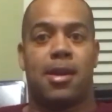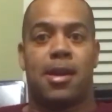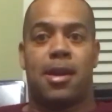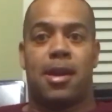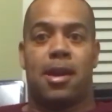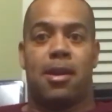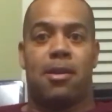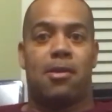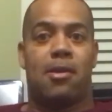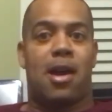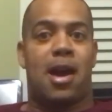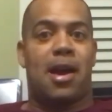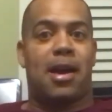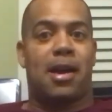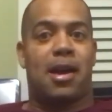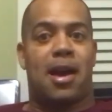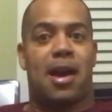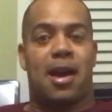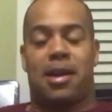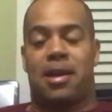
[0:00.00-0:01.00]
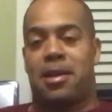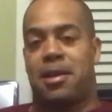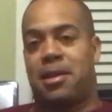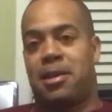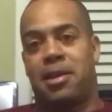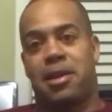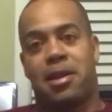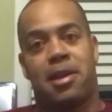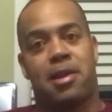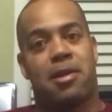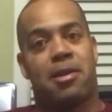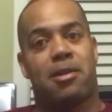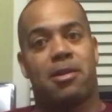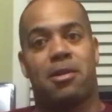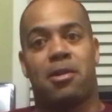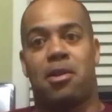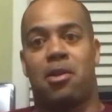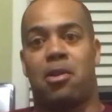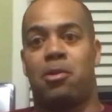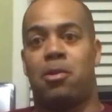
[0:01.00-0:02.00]
you know, I
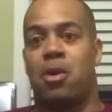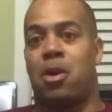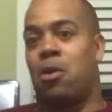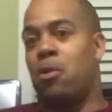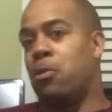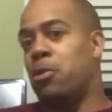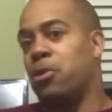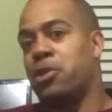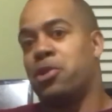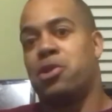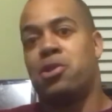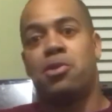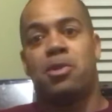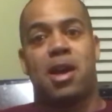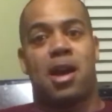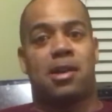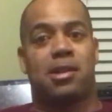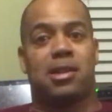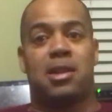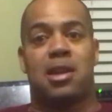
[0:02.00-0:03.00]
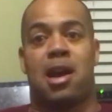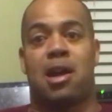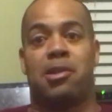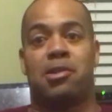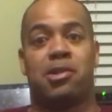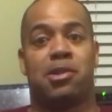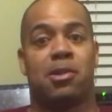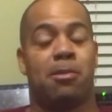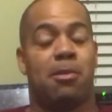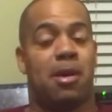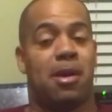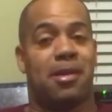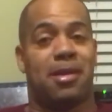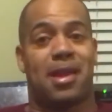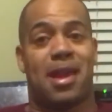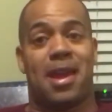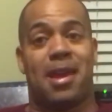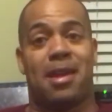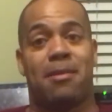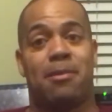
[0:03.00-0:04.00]
clear almost $2,000 a month,
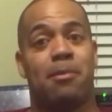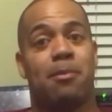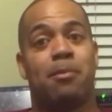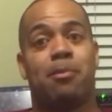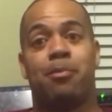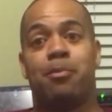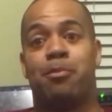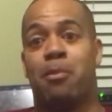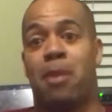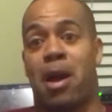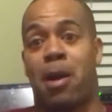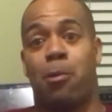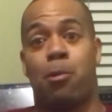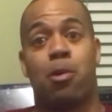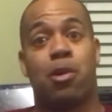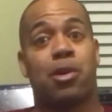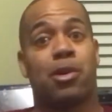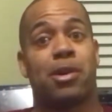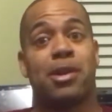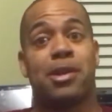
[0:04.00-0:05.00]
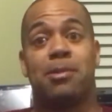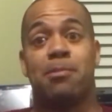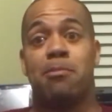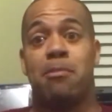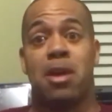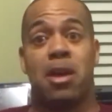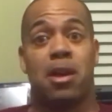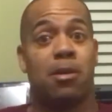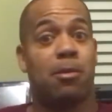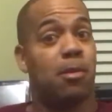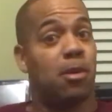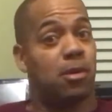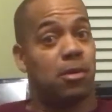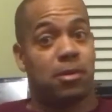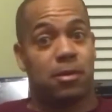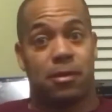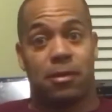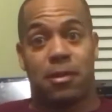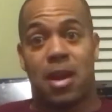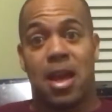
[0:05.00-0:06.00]
and my work is minimal.
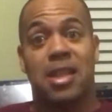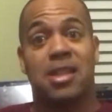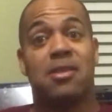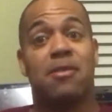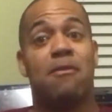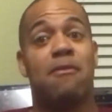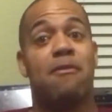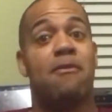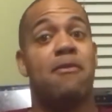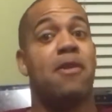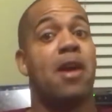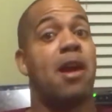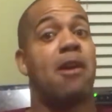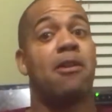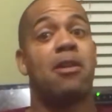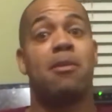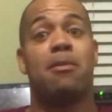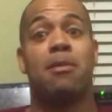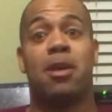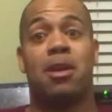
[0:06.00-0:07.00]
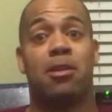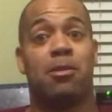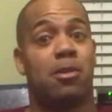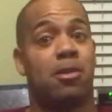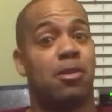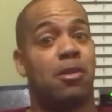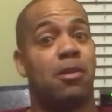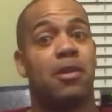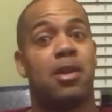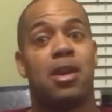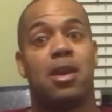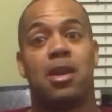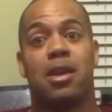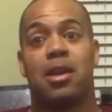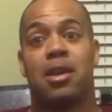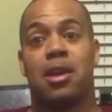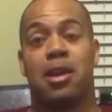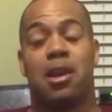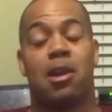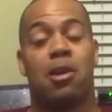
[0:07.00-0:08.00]
It's very minimal.
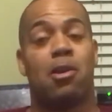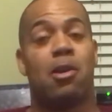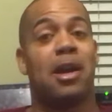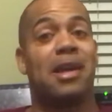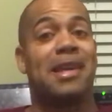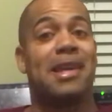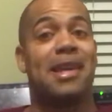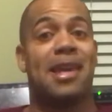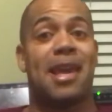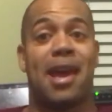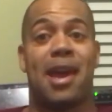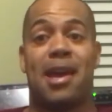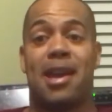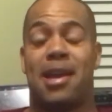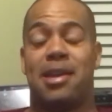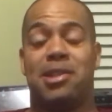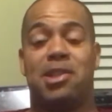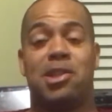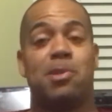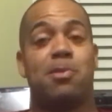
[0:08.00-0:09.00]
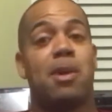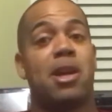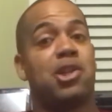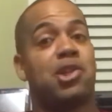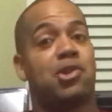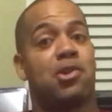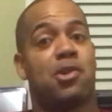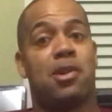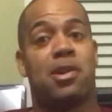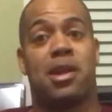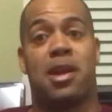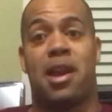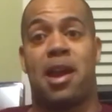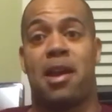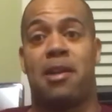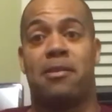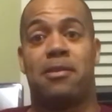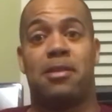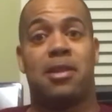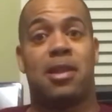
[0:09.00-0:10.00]
You know, again, I just make sure
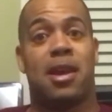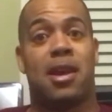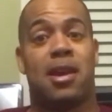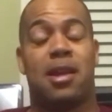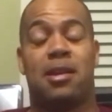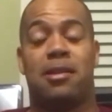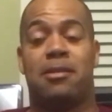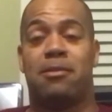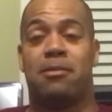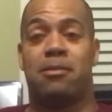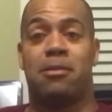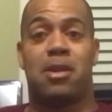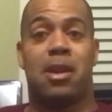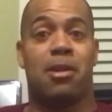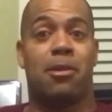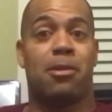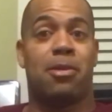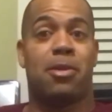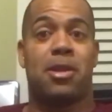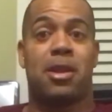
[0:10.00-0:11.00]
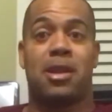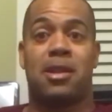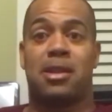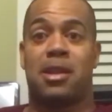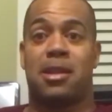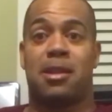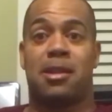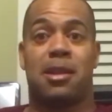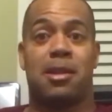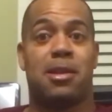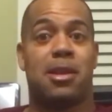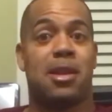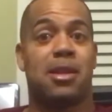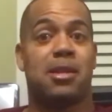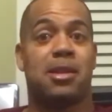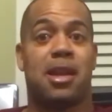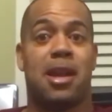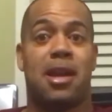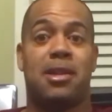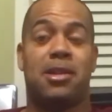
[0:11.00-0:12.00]
that you know the
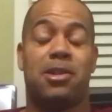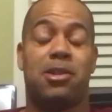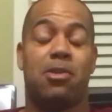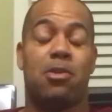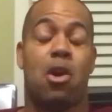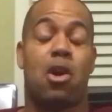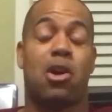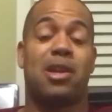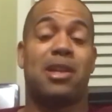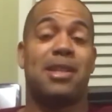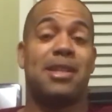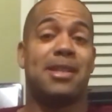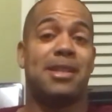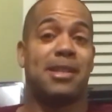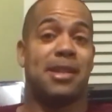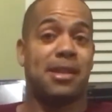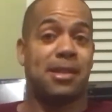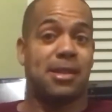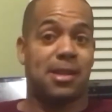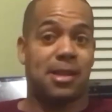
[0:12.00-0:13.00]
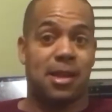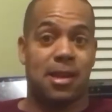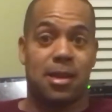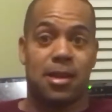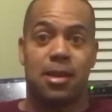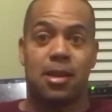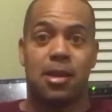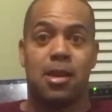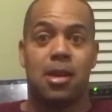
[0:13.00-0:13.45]
things that I do are consistent.